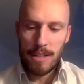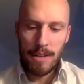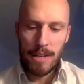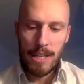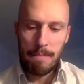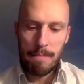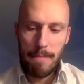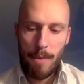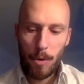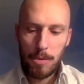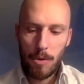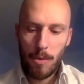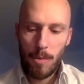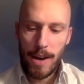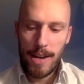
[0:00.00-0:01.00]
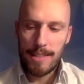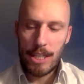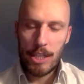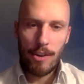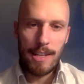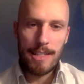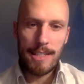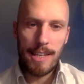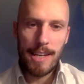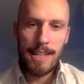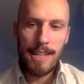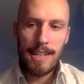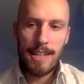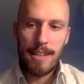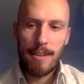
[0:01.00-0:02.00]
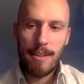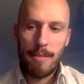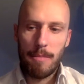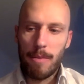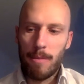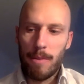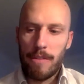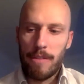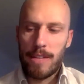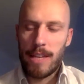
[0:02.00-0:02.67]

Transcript: there's multiple ways to transcend with yeah.